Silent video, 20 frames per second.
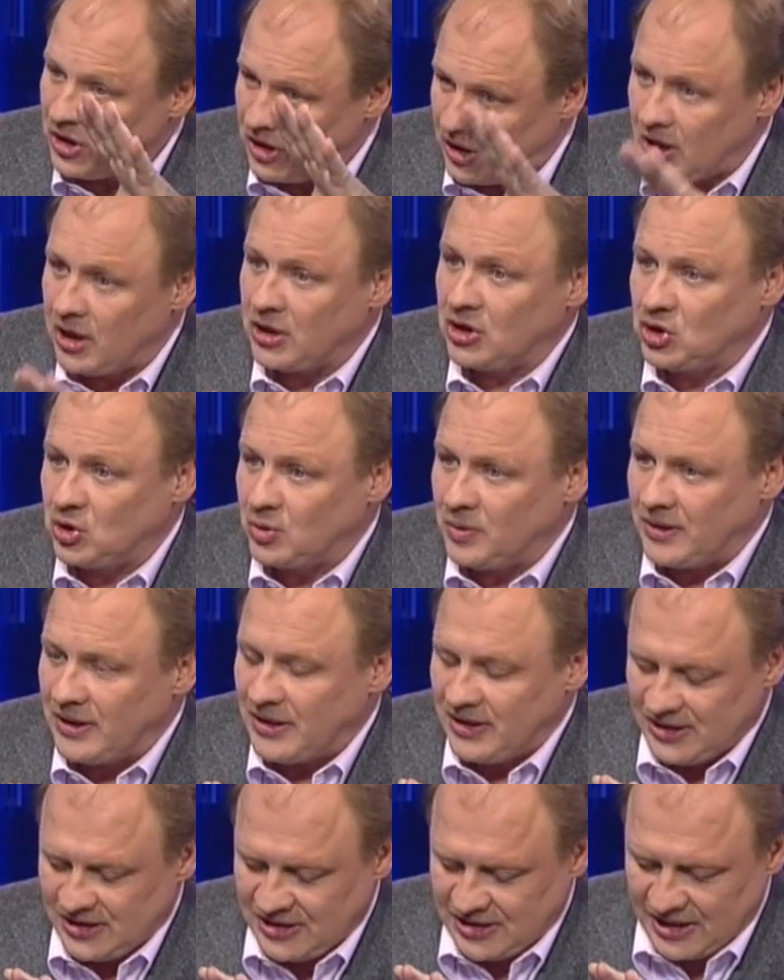
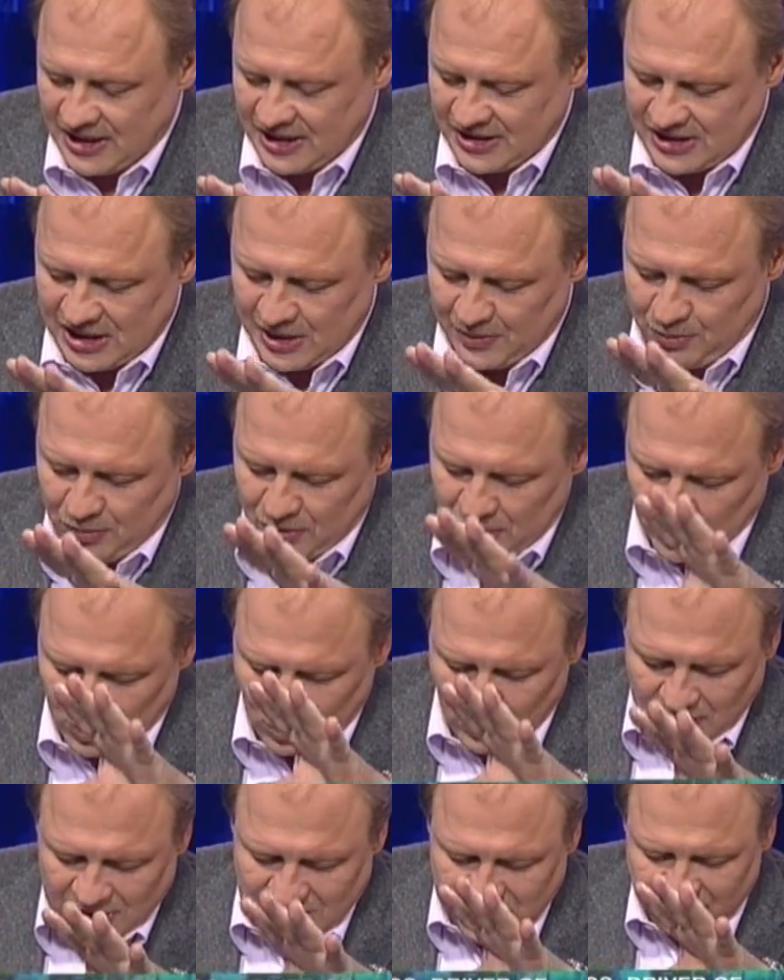countries, as they put it,
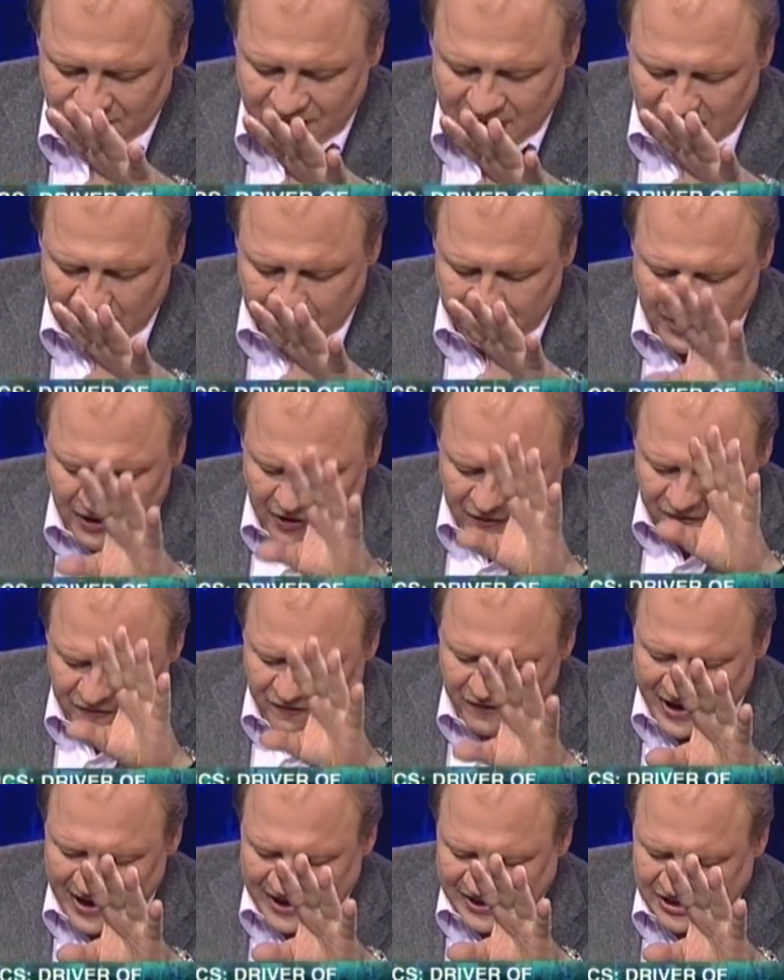will develop
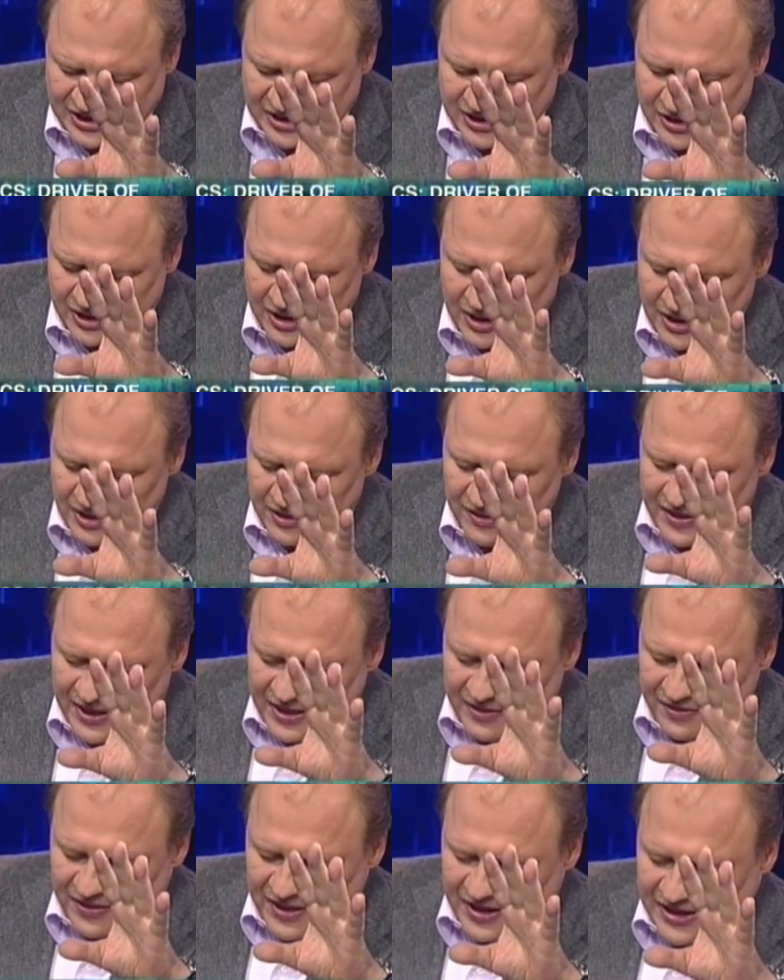faster
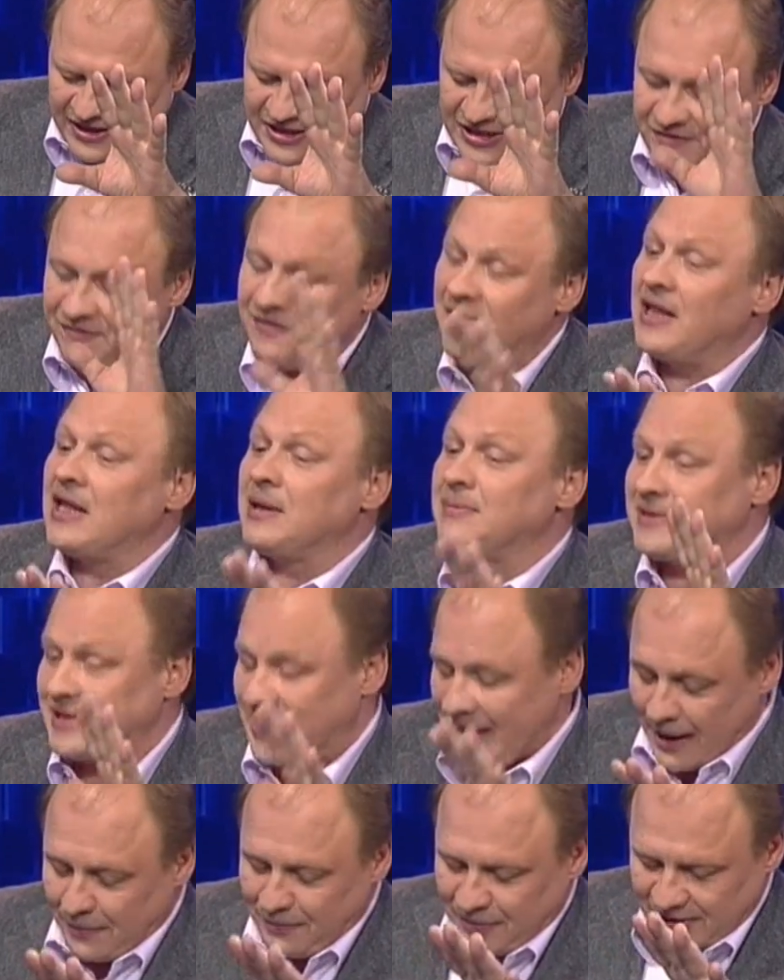than the developed
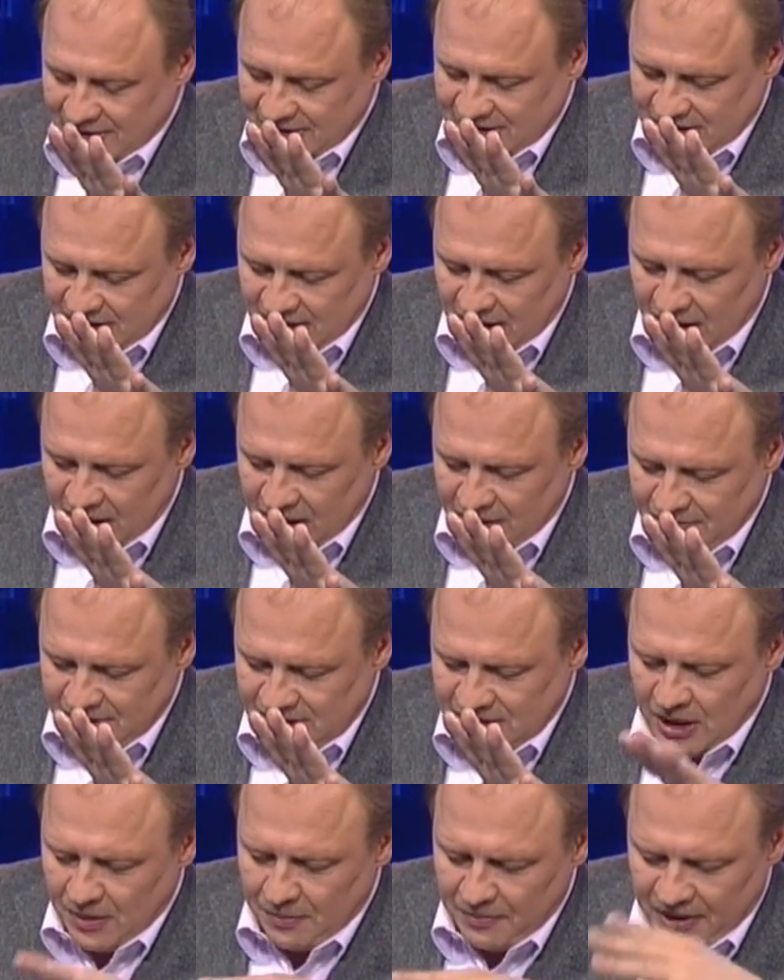capitalist economies,
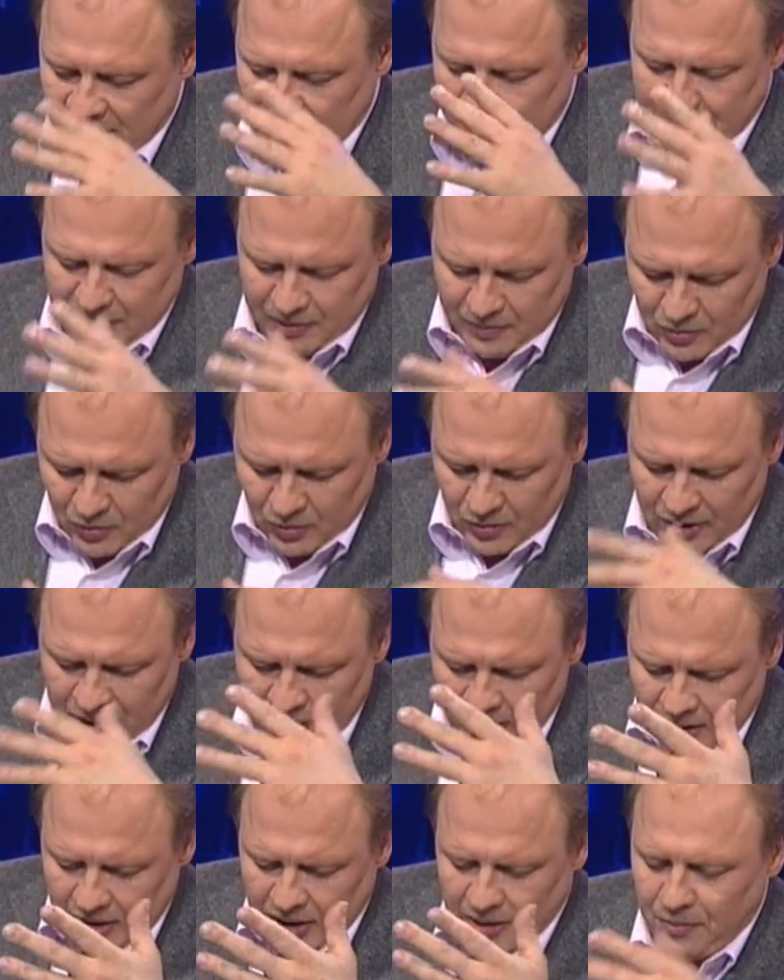becoming more
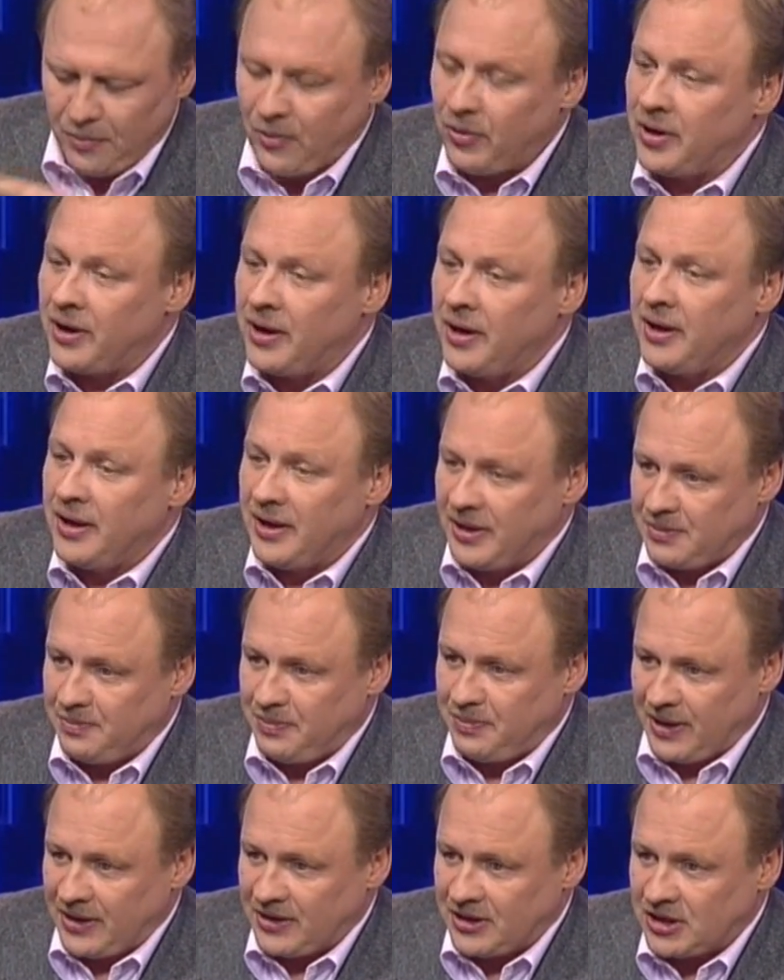and more
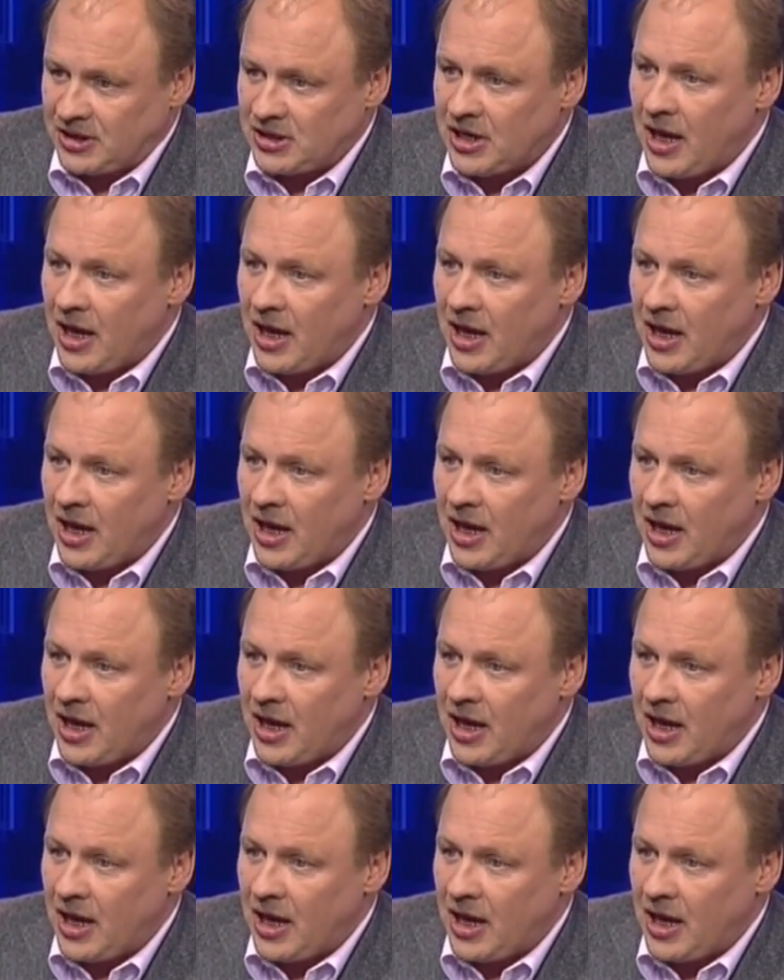independent.